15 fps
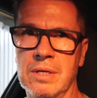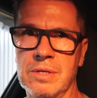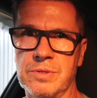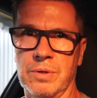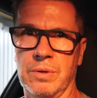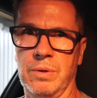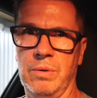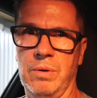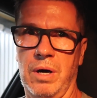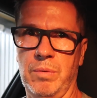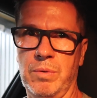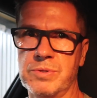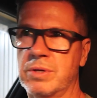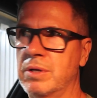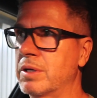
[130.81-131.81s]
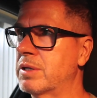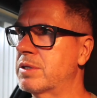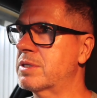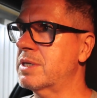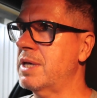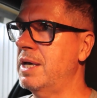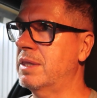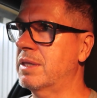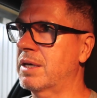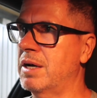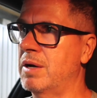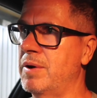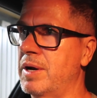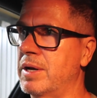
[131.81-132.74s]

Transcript: So I was going to take the car